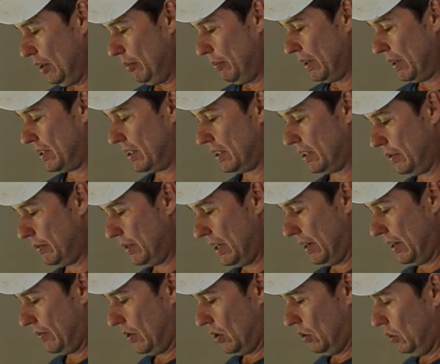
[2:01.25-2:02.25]
Basically we now
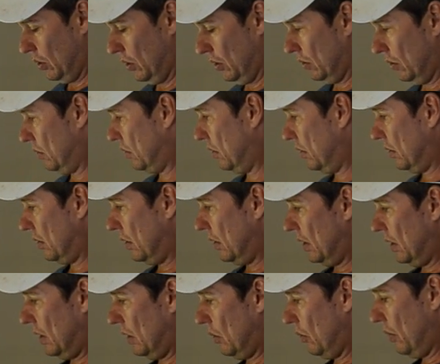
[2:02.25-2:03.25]
have the oil,
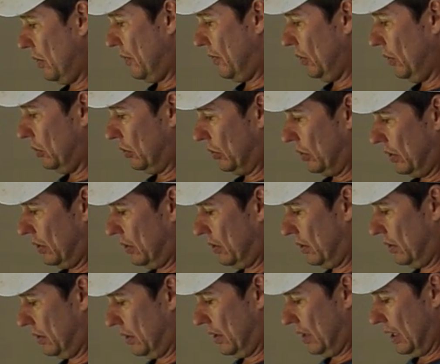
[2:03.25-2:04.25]
we filter it
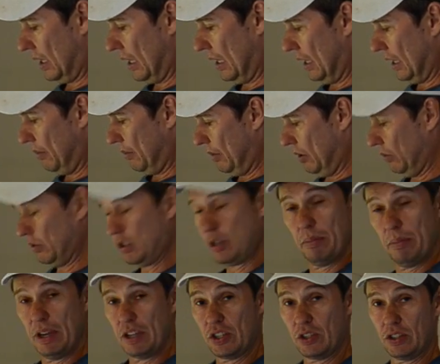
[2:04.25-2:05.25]
and obviously
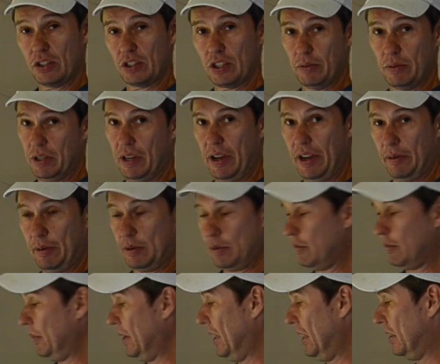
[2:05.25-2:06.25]
measure it so we know how much
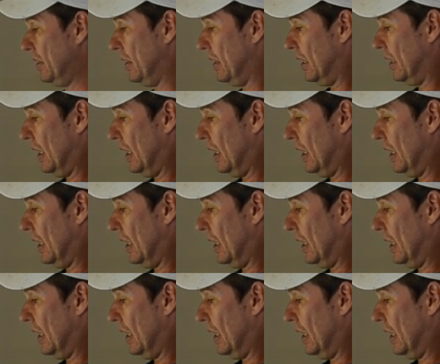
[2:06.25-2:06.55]
we've made.